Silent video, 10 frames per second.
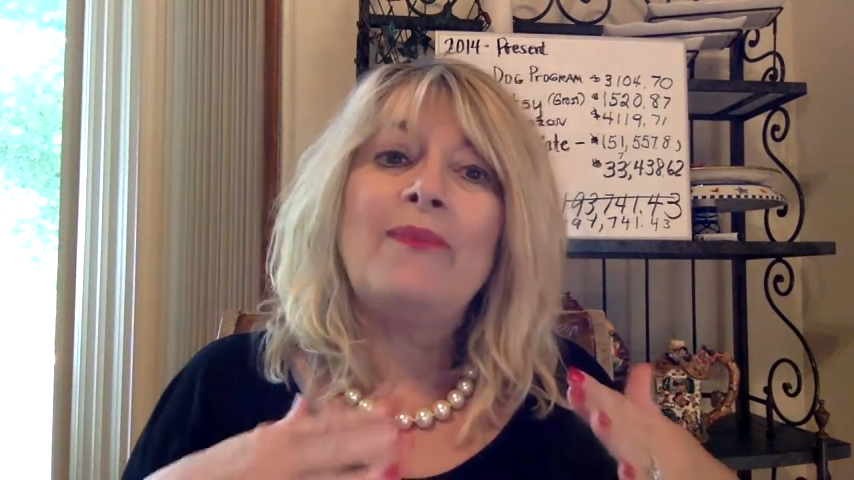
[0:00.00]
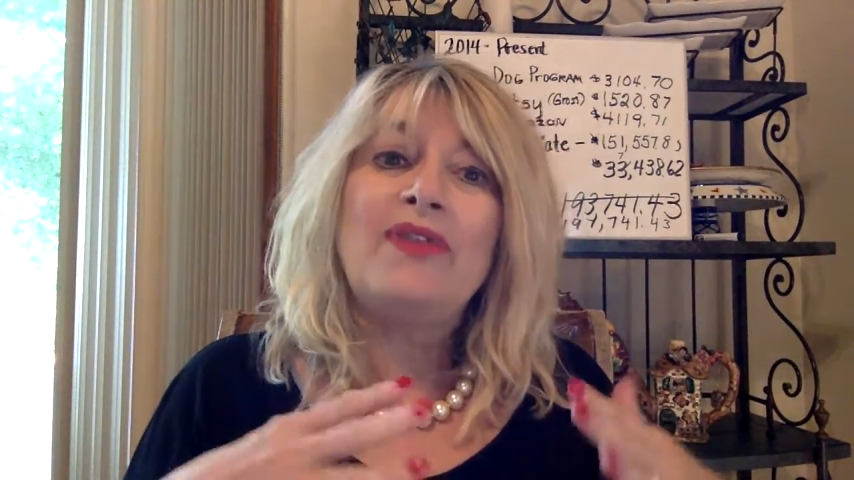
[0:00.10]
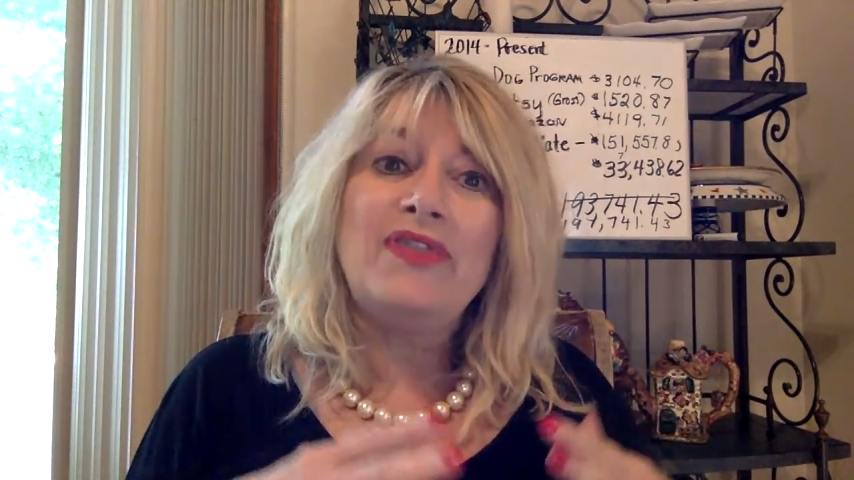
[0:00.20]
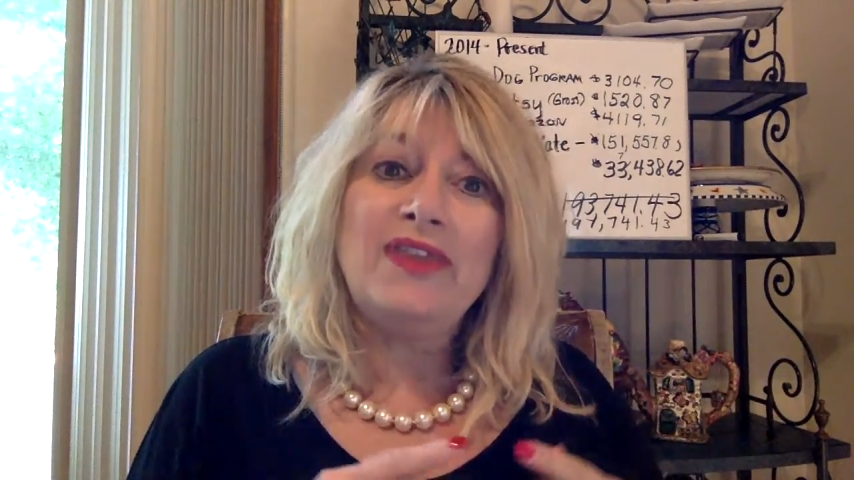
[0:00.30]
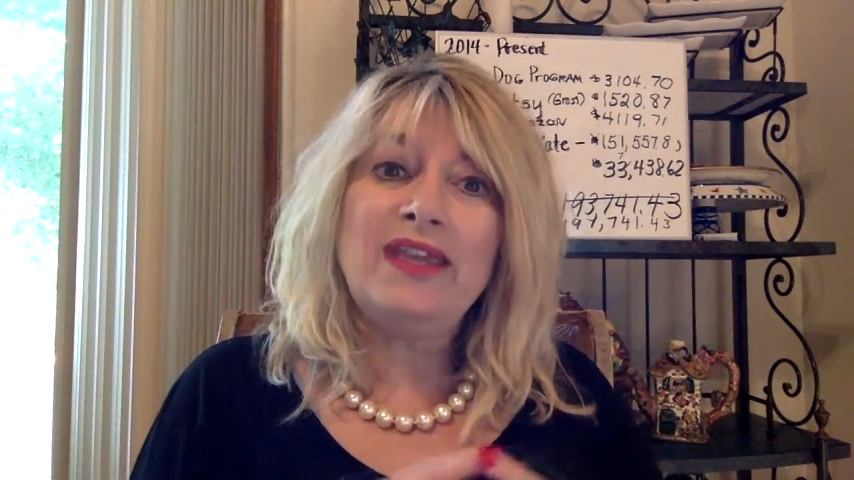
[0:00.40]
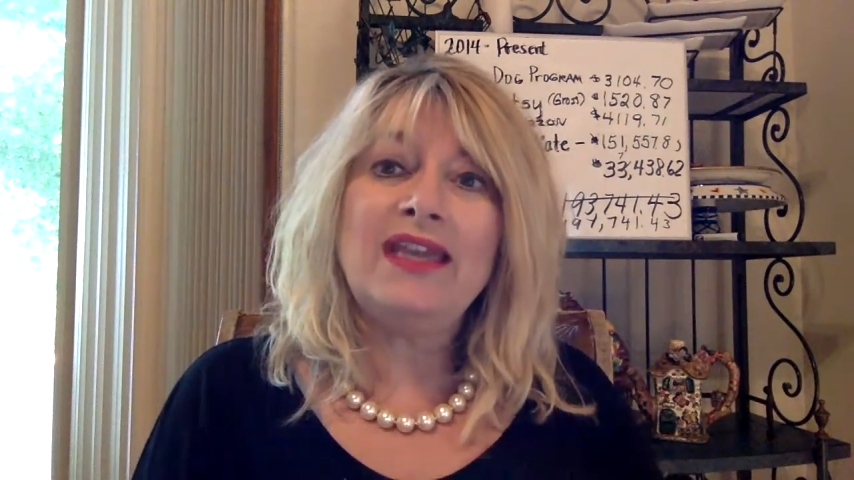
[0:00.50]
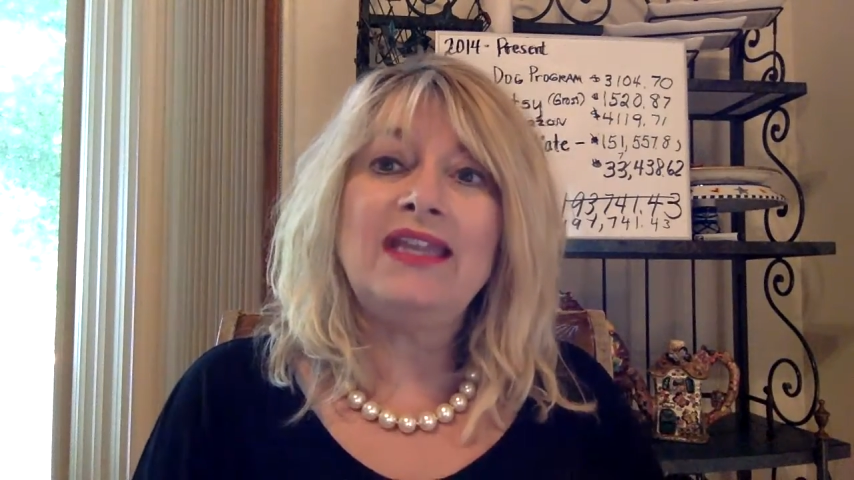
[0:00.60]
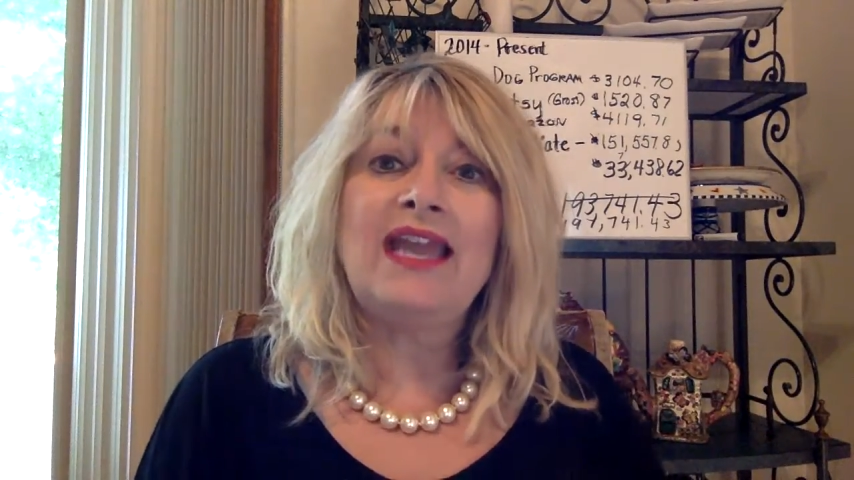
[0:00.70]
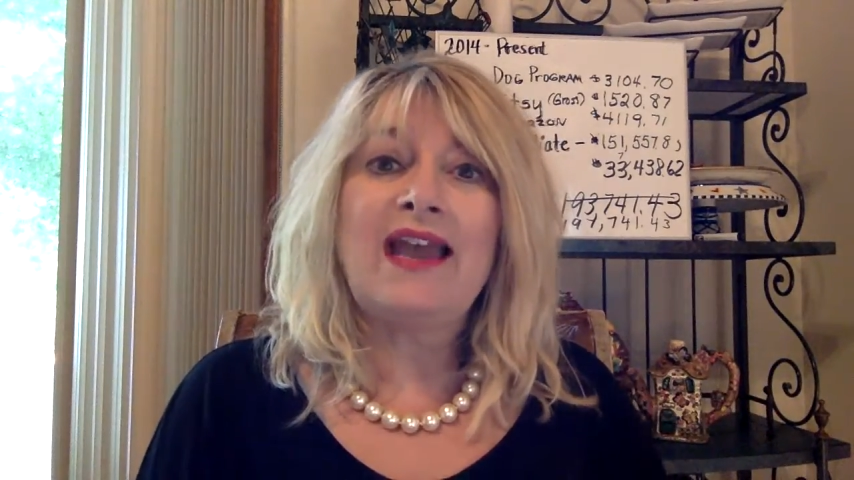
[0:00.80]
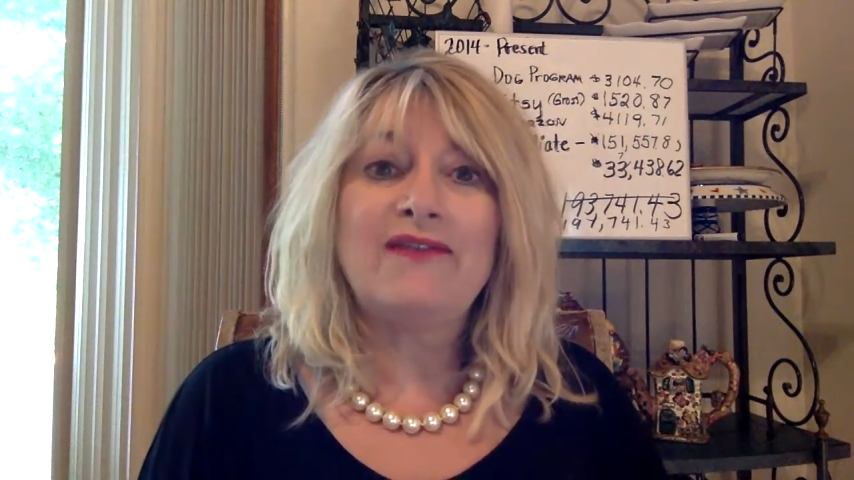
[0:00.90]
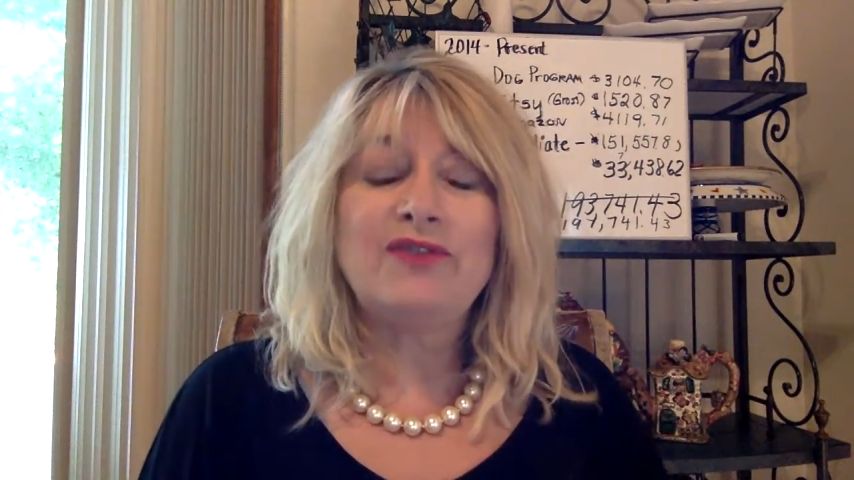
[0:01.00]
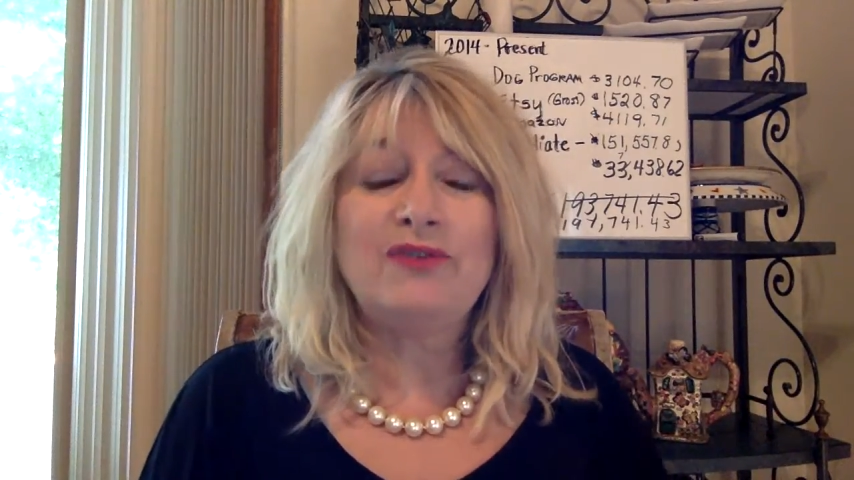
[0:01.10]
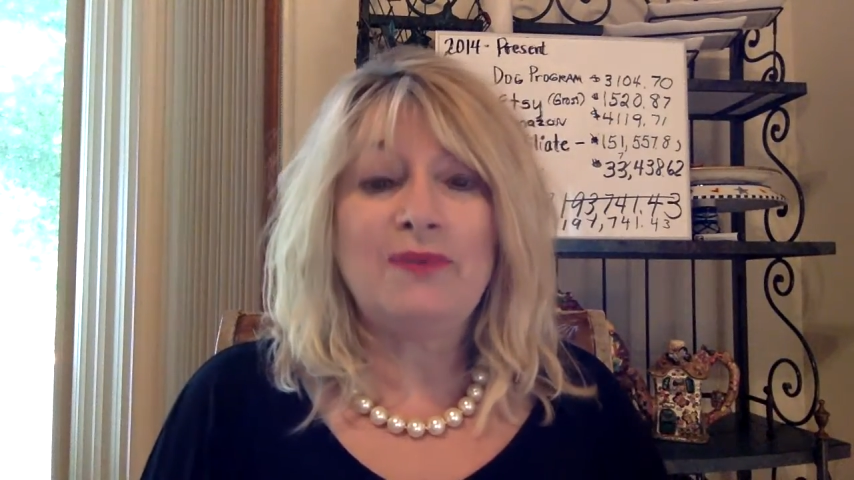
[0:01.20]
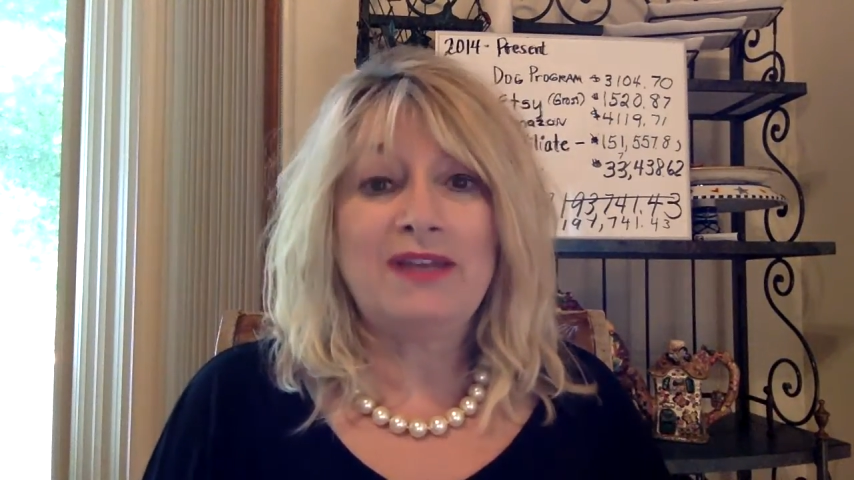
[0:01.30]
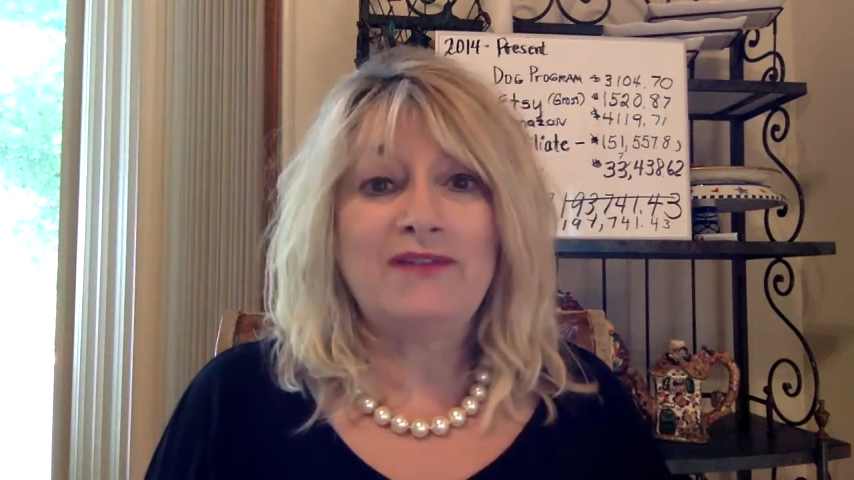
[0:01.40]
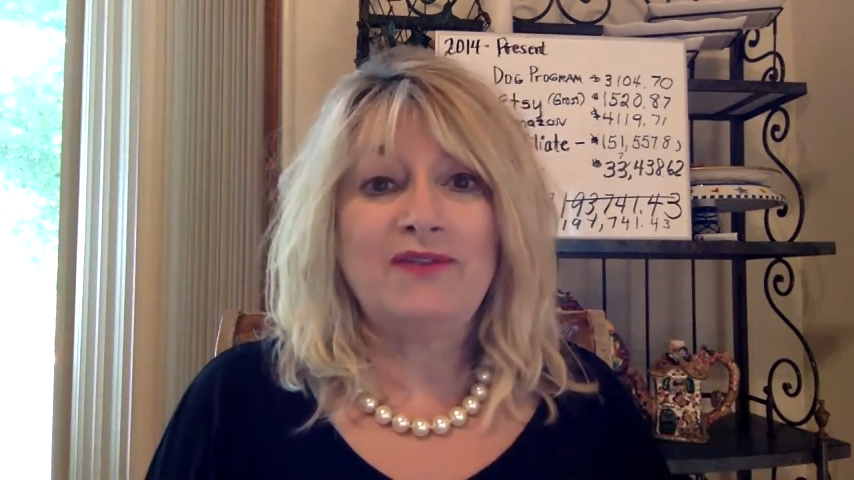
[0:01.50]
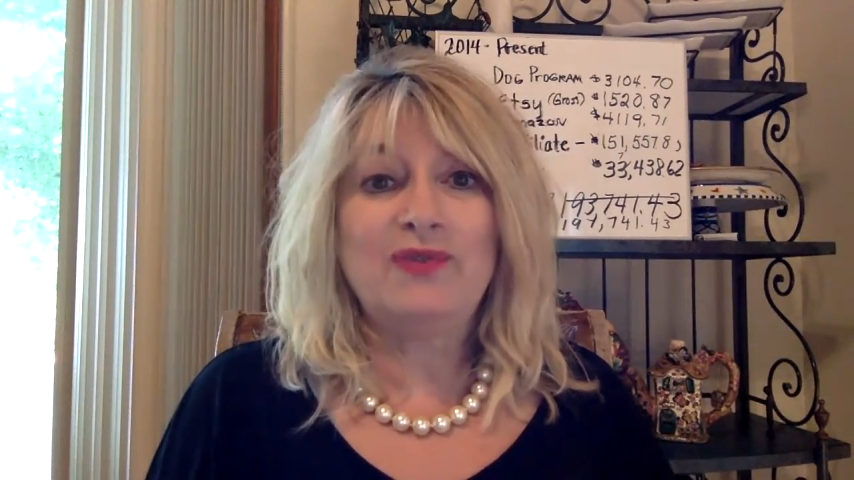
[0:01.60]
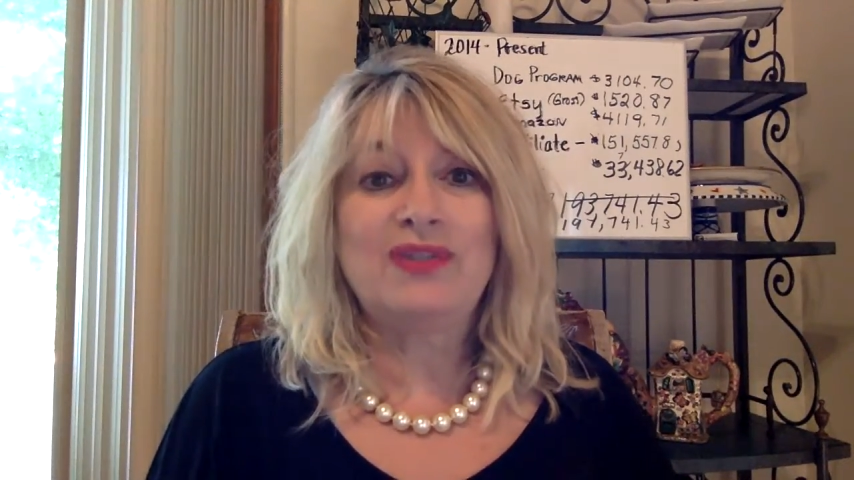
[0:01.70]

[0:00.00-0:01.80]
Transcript: But then after you've made a few